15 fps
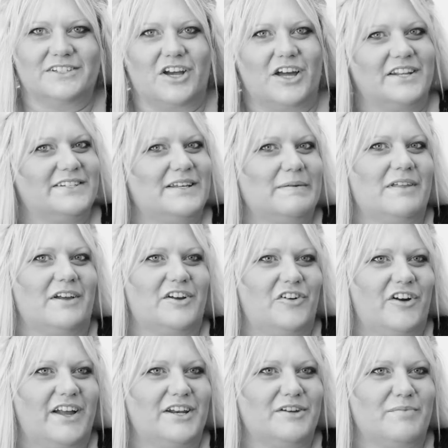kind of something I
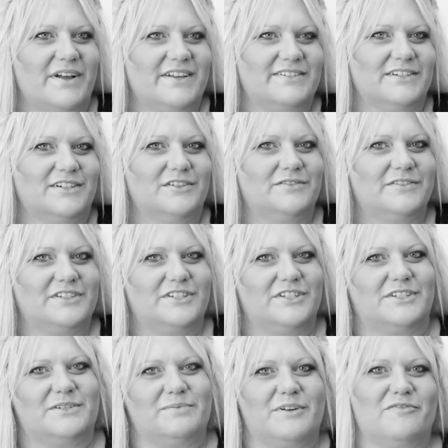created myself. It's
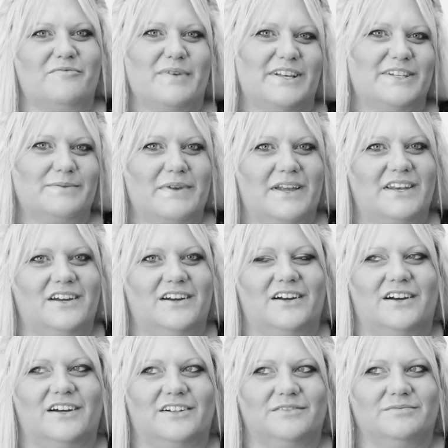just a bit of mixed
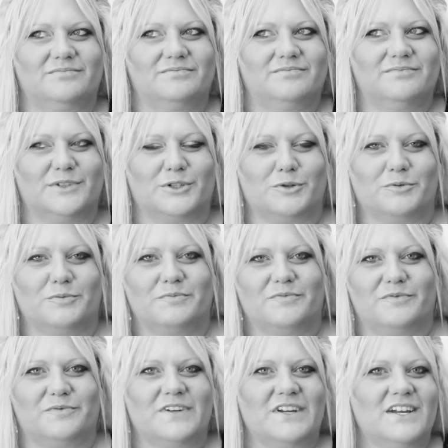media, little
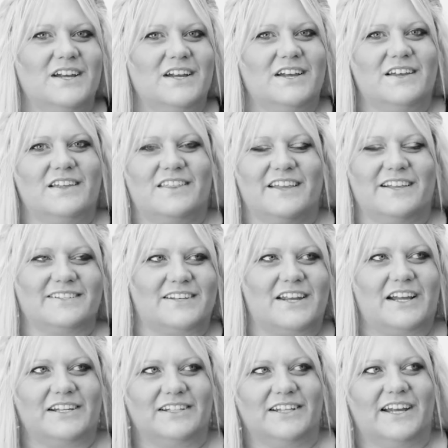things that
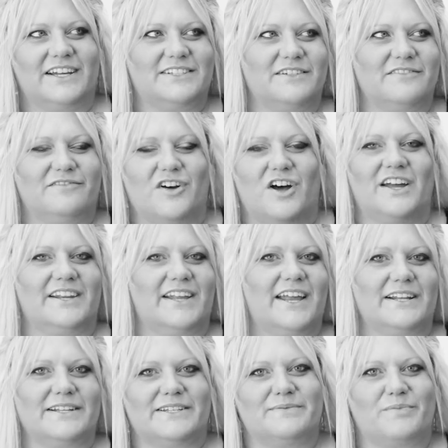I collect and find and get
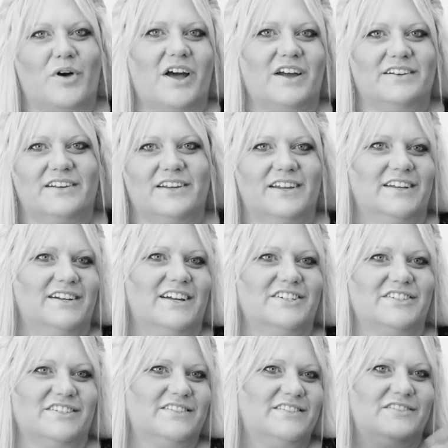inspired in. I
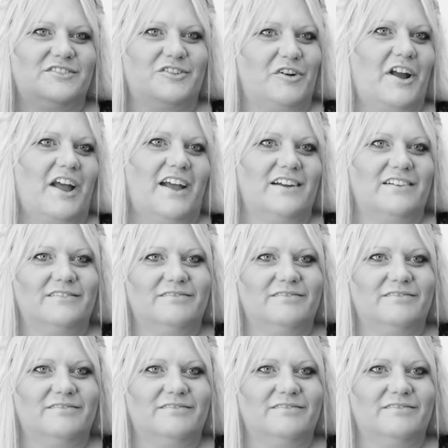just create